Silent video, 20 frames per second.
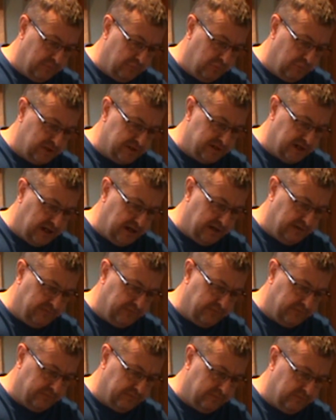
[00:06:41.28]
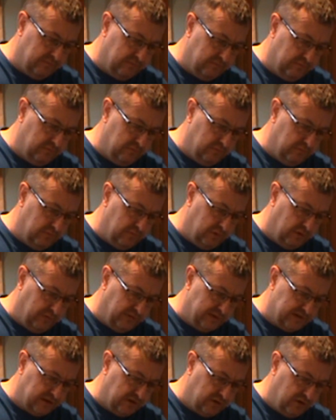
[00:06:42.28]
which I've
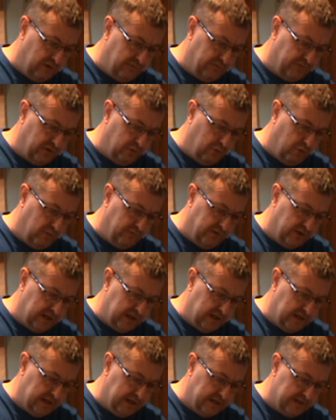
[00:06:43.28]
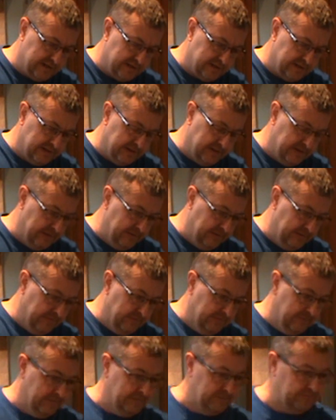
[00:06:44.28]
obviously gone through over the years.
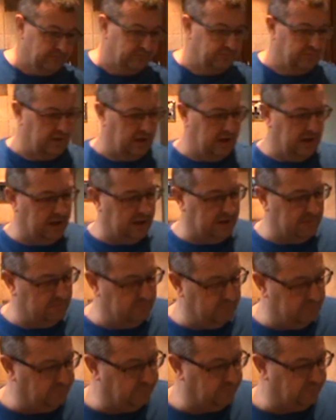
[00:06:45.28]
Now,